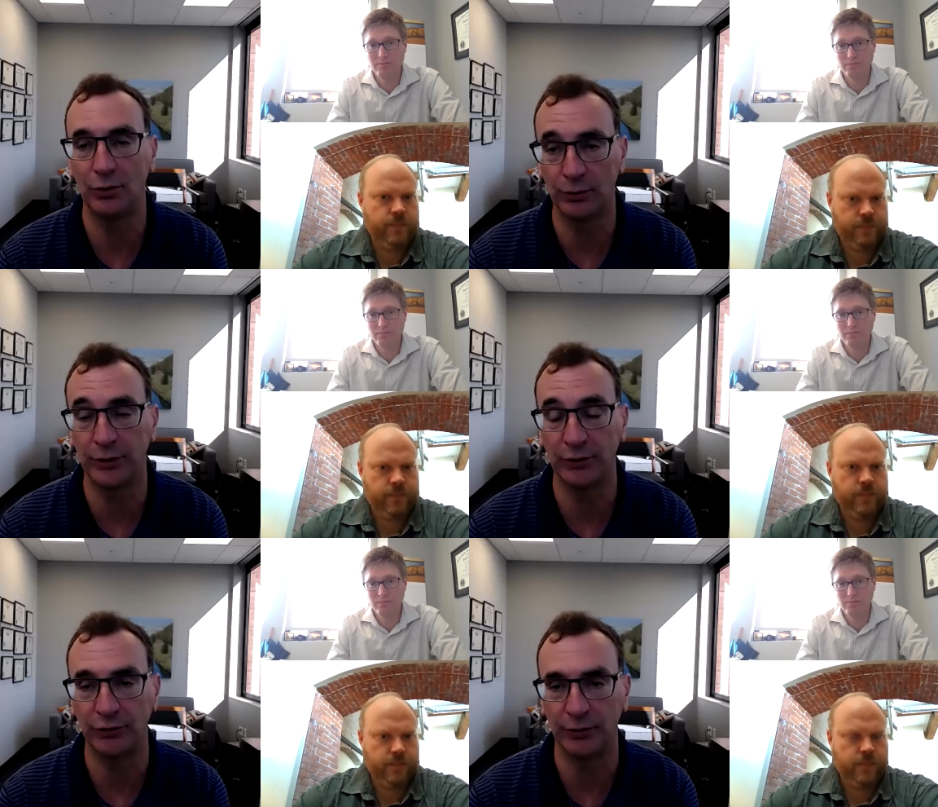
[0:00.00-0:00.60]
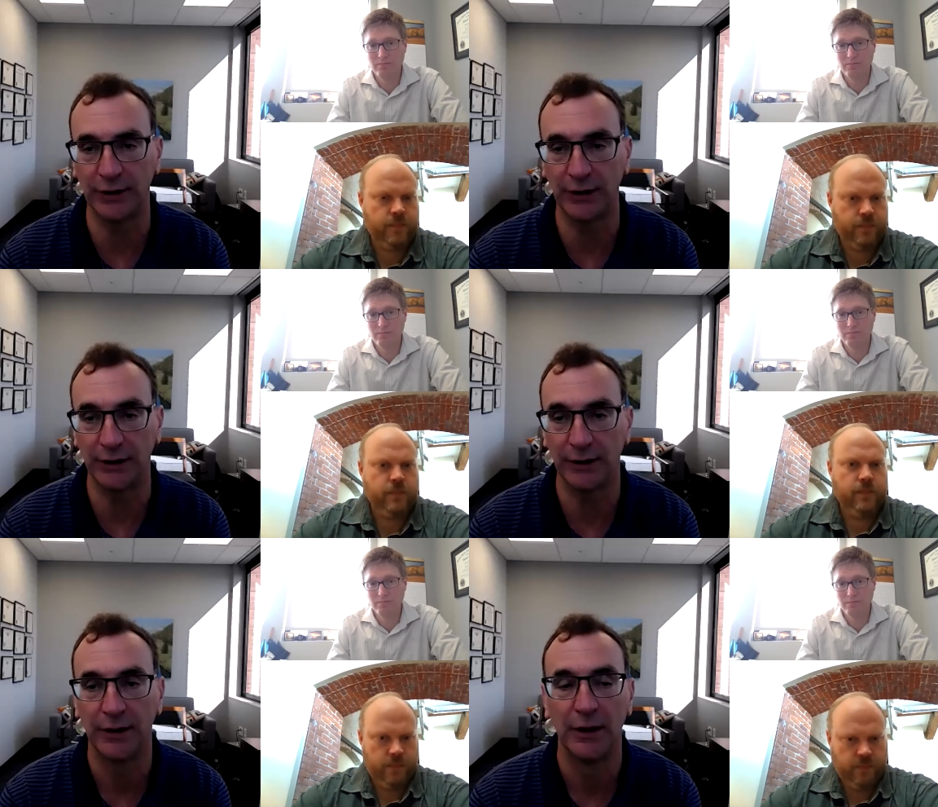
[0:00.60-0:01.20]
Speaker 1: or an attorney.
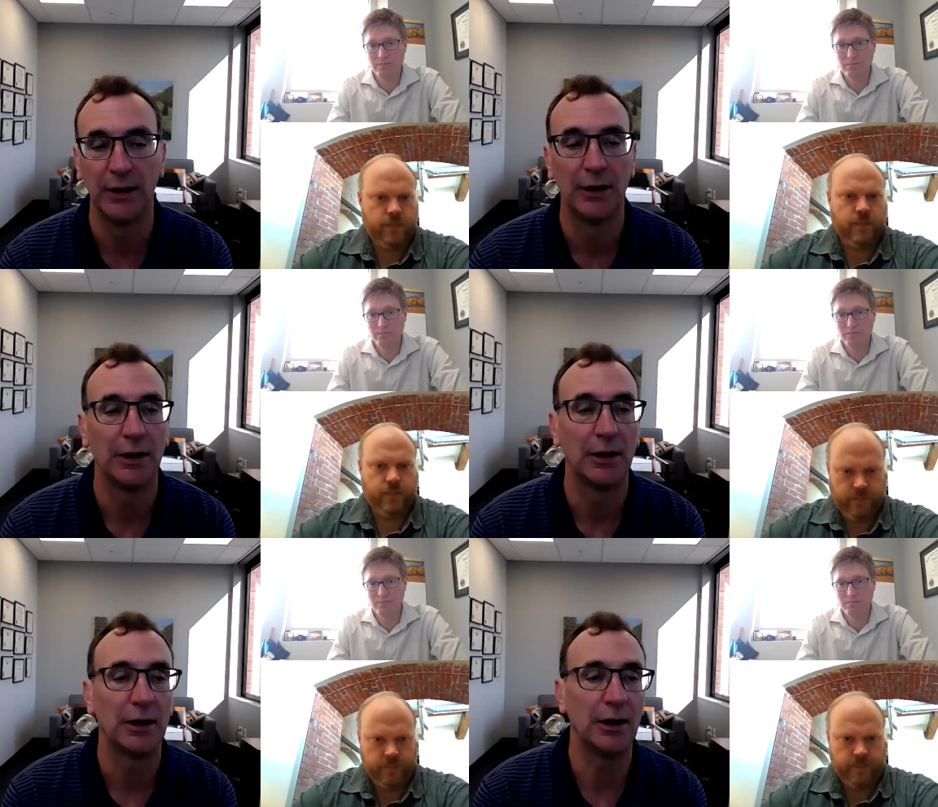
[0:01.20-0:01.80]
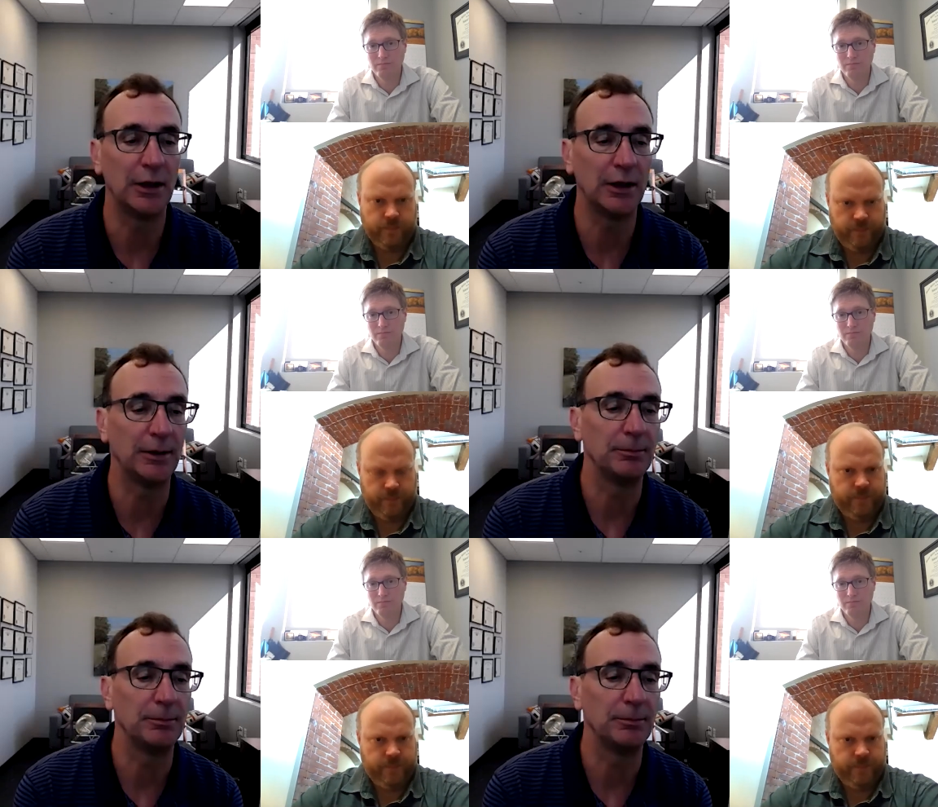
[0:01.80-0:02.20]
Uh,